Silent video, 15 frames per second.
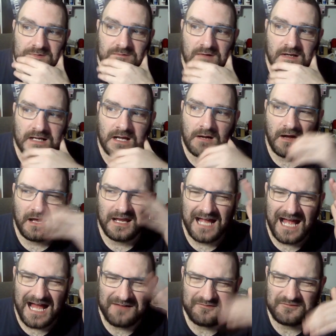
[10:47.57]
Right now, I
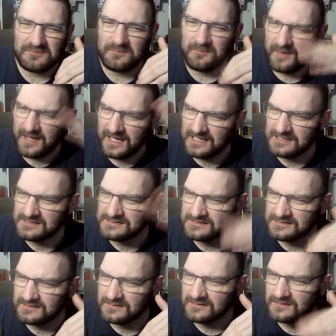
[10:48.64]
haven't picked
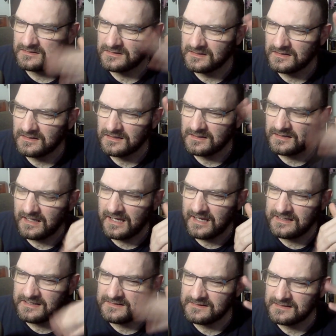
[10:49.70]

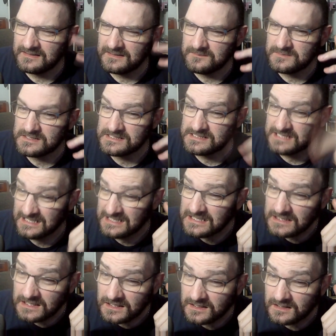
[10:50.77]
anything in
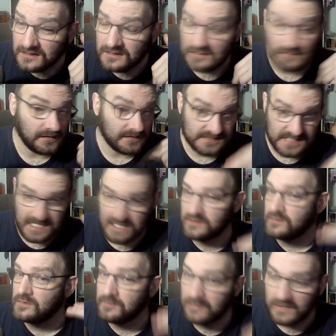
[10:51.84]
particular, like a tank
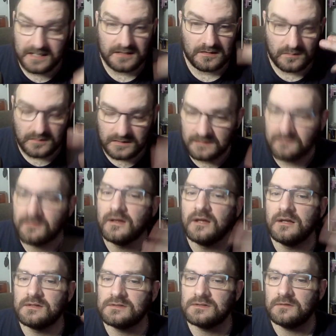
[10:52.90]
or a plane or whatever.
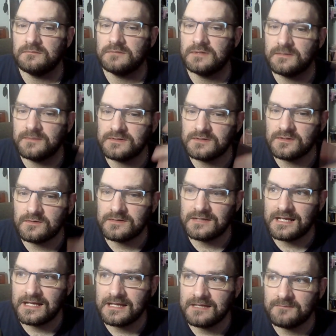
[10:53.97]
So I'm going to be doing
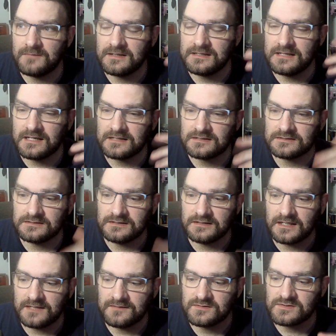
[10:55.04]
that in my next
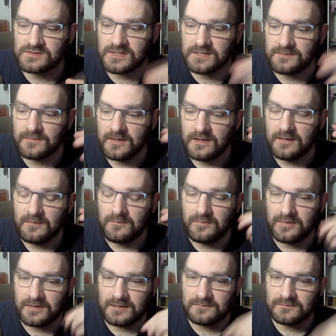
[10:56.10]
live stream.
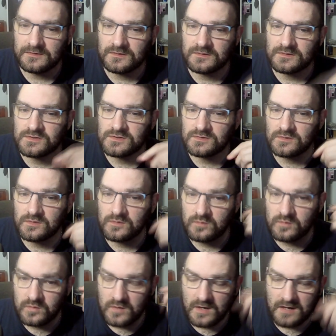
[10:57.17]
But I'm not sure
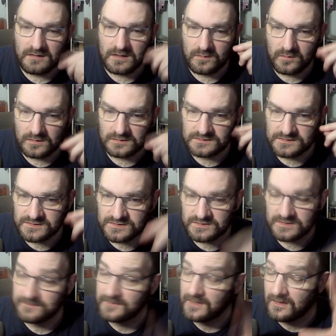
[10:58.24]
where I want to
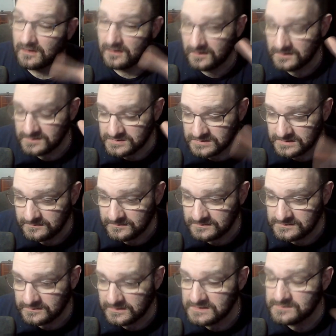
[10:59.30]
stream now. I can't stream on
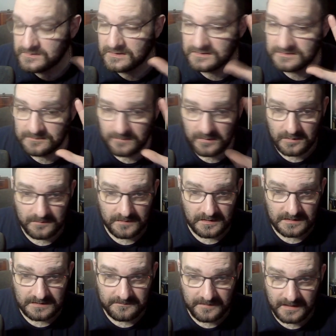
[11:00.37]
Twitch because I'm
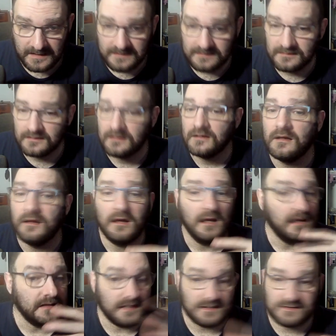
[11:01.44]
permanently banned,
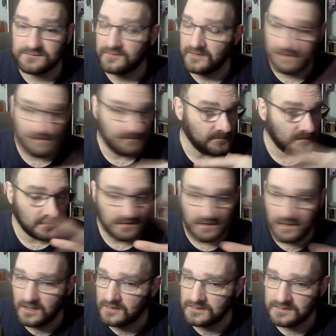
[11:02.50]
and that's fine. I'm not going to
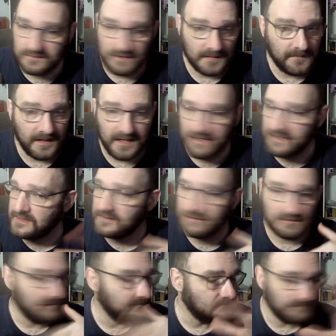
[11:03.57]
argue that banning.
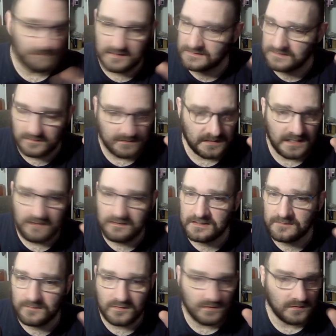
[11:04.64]
I don't care
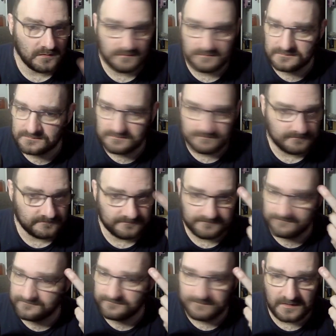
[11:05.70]
anymore.
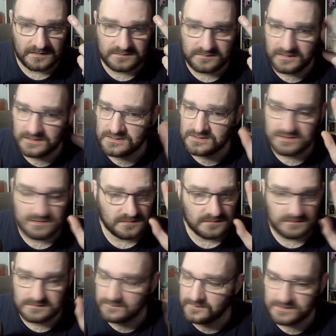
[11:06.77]
Fuck Twitch.
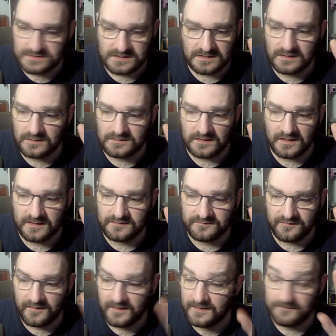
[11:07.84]
Twitch can go die in a
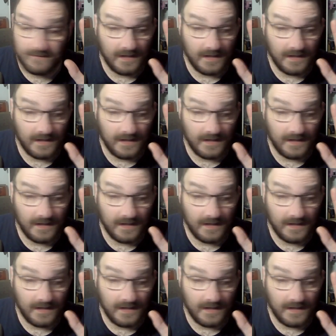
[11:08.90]
fire.